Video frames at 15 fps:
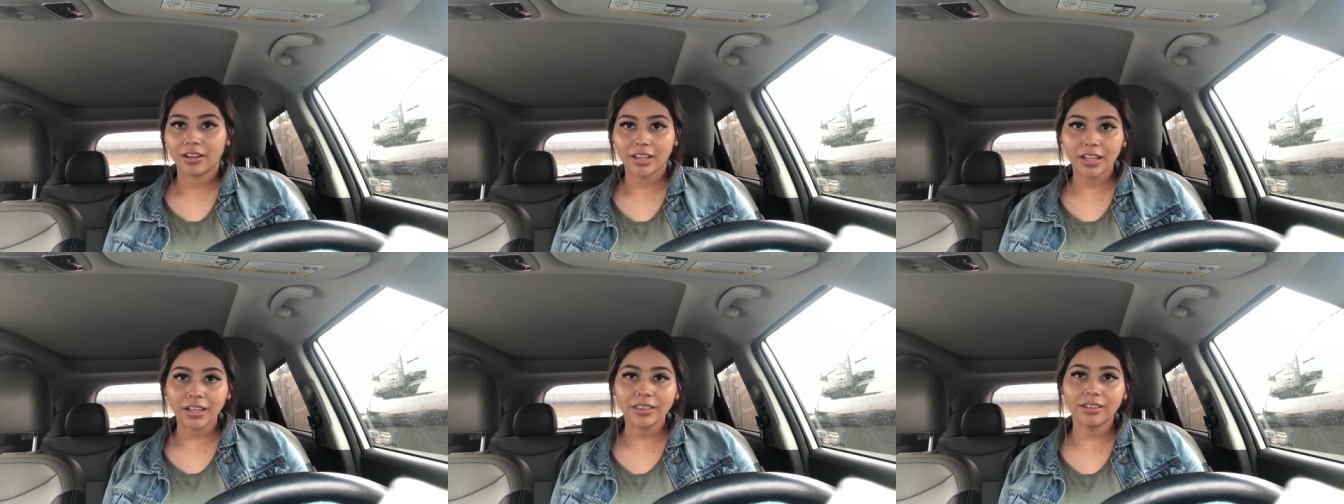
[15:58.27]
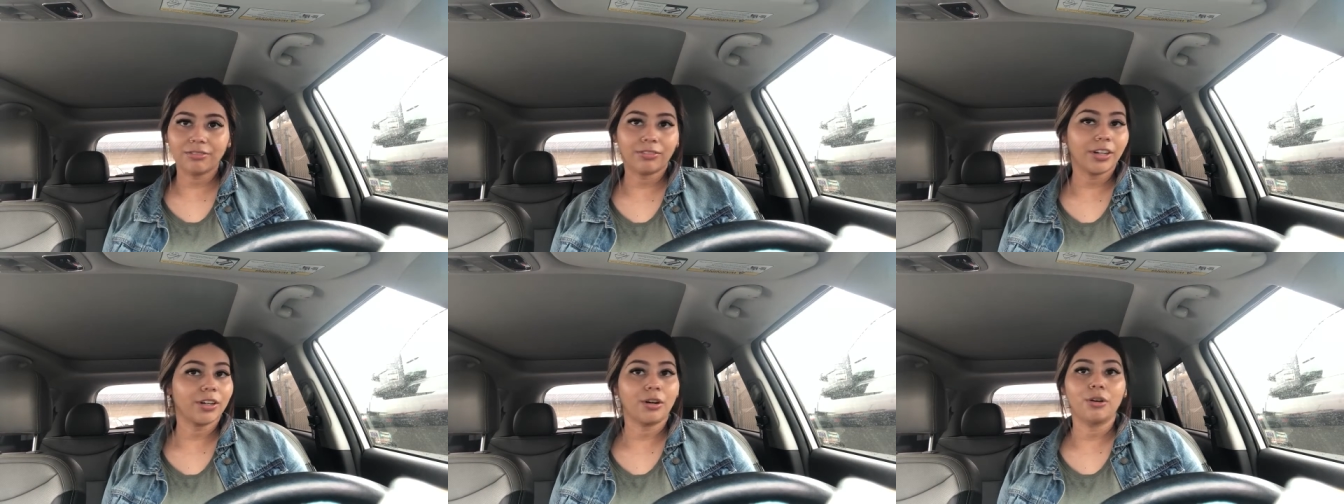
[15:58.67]
get the
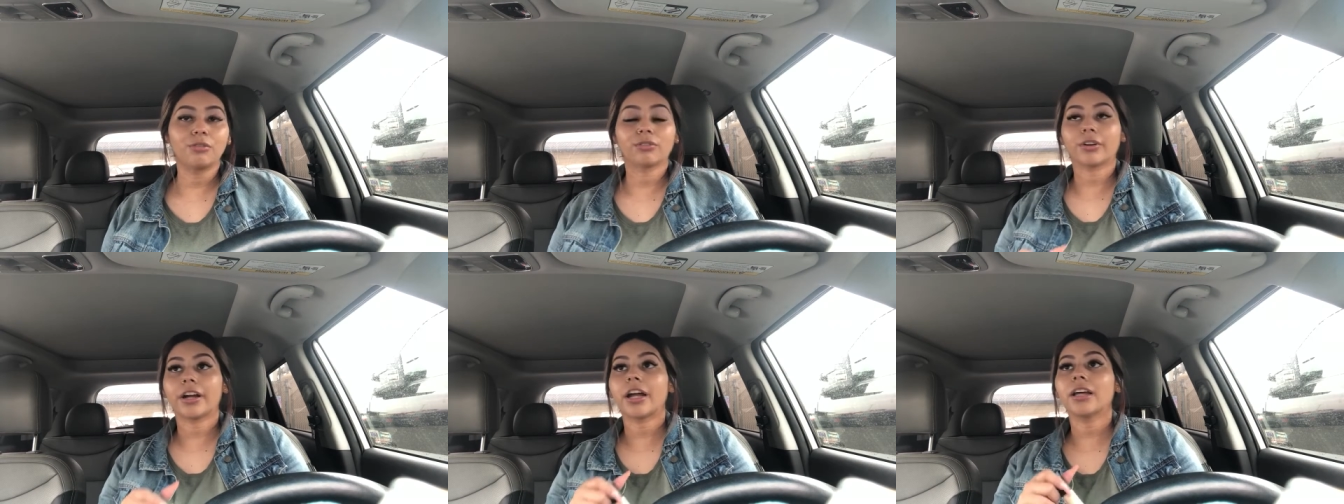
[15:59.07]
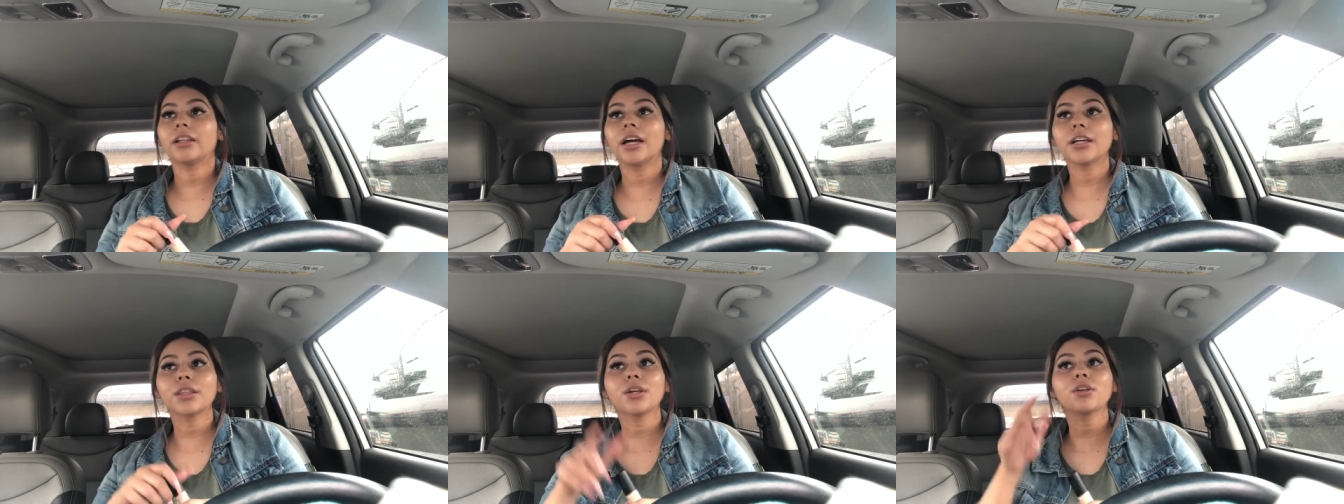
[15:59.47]
fuck over it.
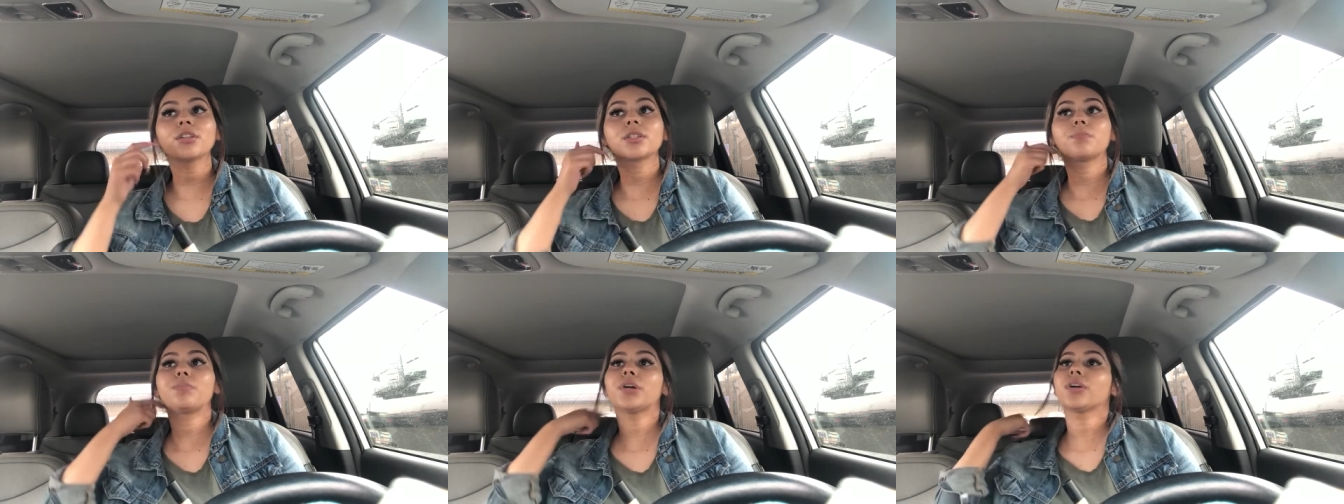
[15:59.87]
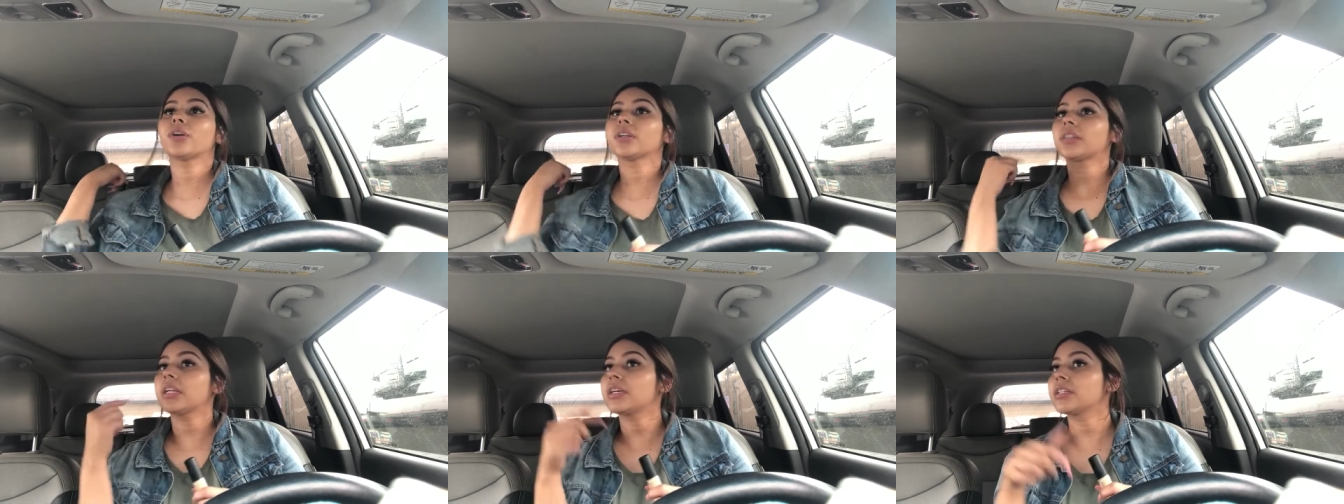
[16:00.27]
Like there's
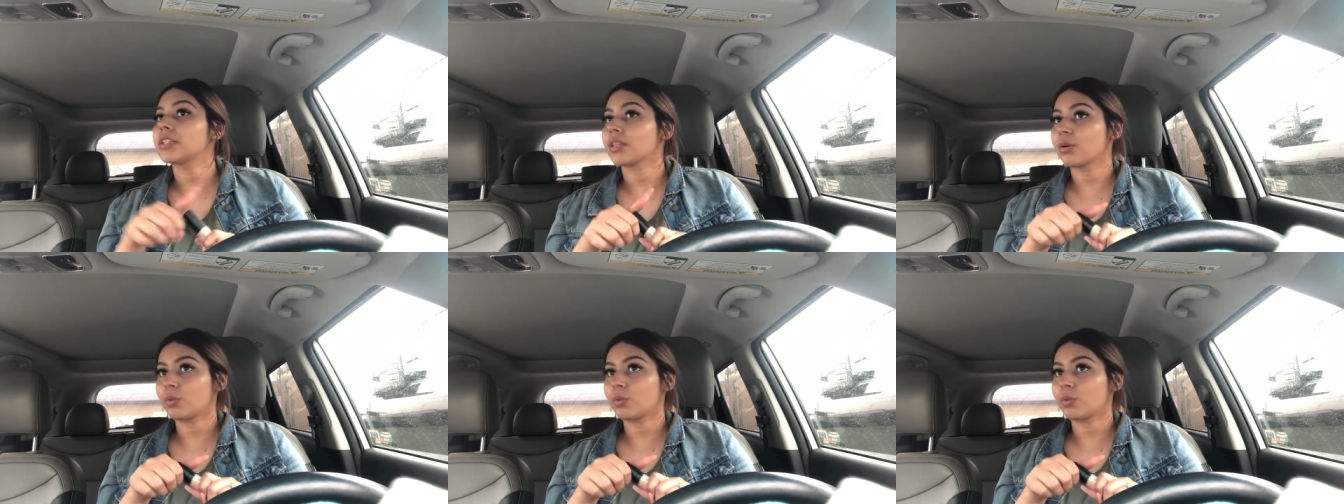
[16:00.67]
bigger things in